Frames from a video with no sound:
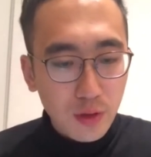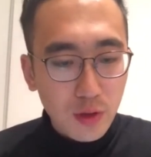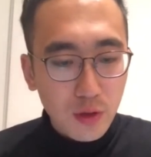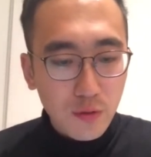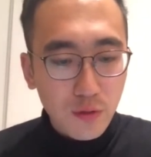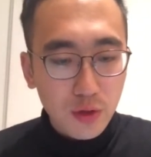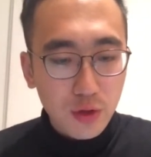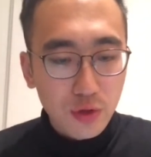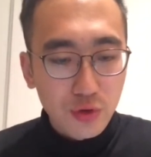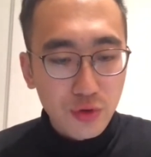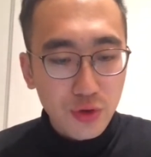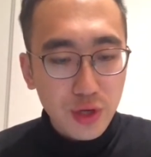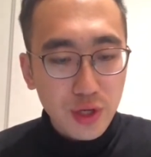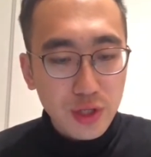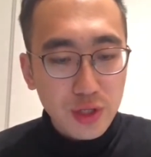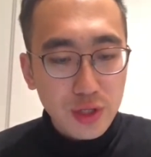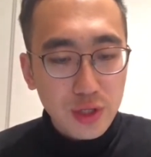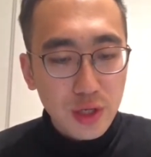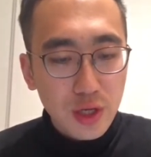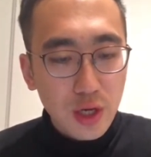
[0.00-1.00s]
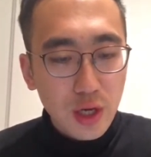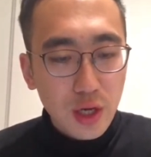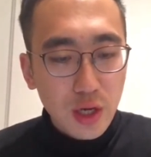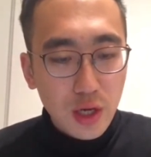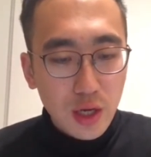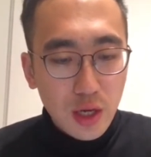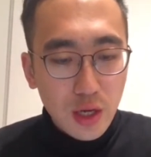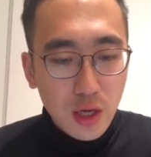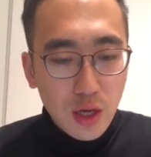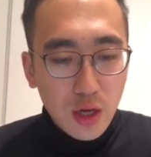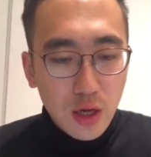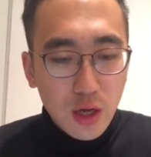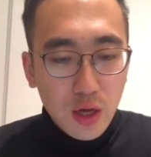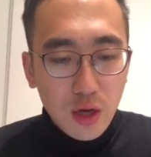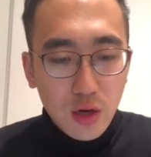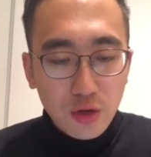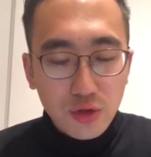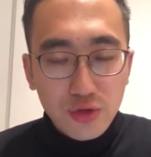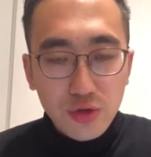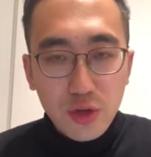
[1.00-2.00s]
For the rate,
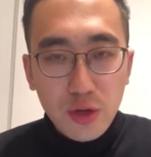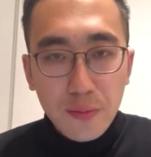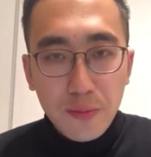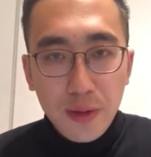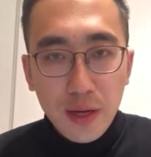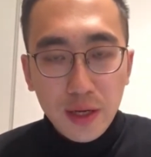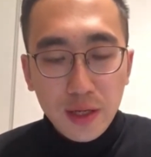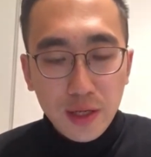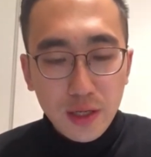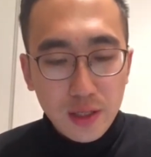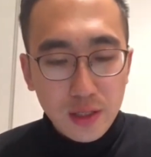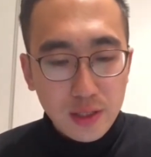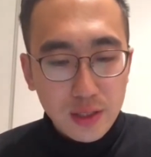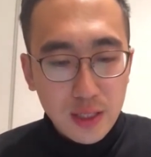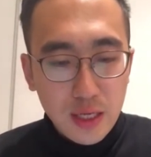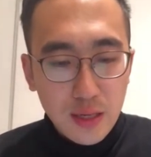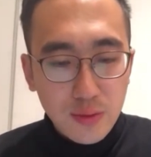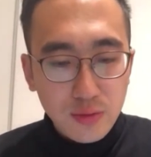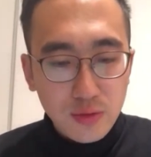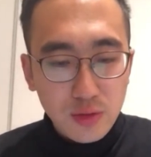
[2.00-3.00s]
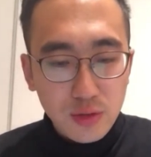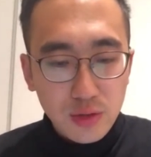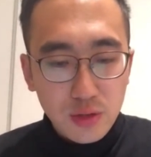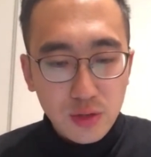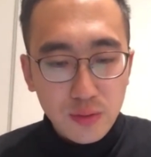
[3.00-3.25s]
Australia Bank accepts